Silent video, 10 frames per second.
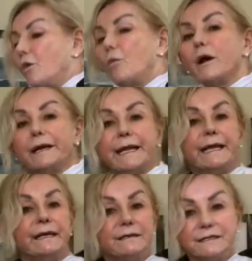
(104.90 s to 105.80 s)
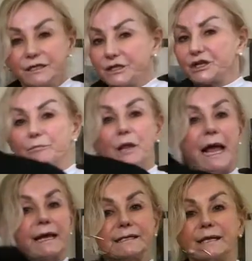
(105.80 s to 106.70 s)
One is just a
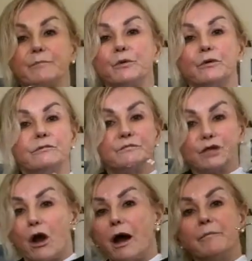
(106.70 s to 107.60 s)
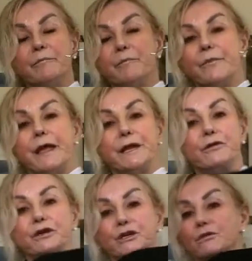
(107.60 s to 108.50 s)
black simple top that you
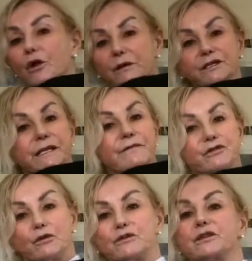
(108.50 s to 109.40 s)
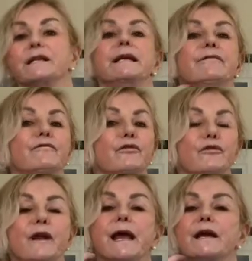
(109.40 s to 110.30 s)
could do long sleeve, short sleeve,
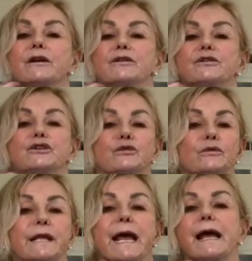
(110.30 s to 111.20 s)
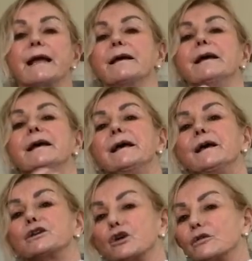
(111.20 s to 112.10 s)
crew neck, jewel neck,
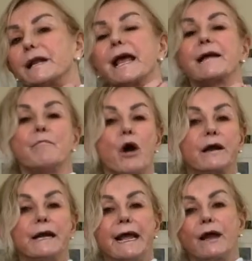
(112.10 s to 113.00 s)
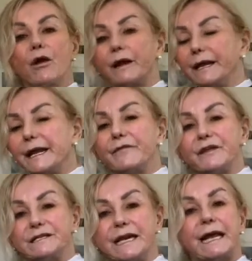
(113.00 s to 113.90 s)
turtleneck, mock neck. Any of
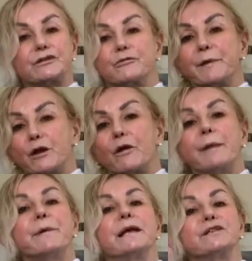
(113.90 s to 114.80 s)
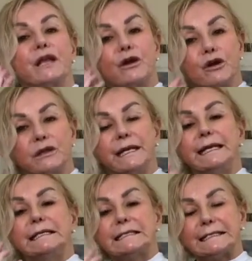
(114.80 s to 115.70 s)
these necks would be great because they are
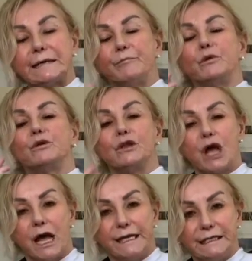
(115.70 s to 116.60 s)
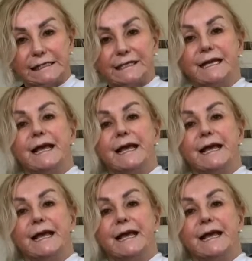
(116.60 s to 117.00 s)
clean, simple lines.